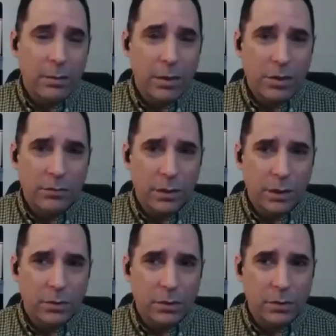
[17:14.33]
much of what
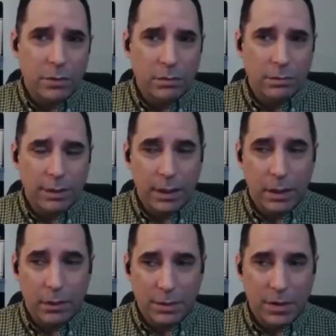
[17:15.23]
you do,
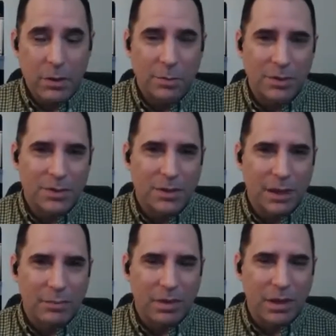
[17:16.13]
is almost
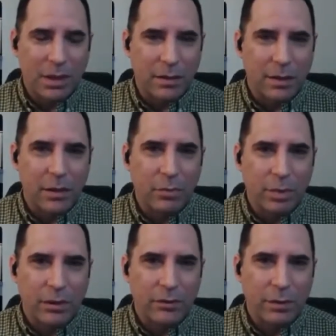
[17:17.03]
like being a
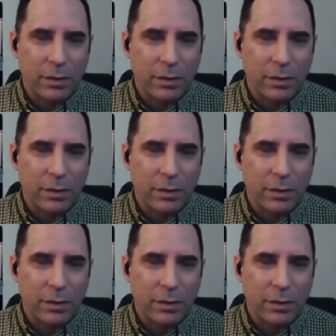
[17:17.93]
therapist.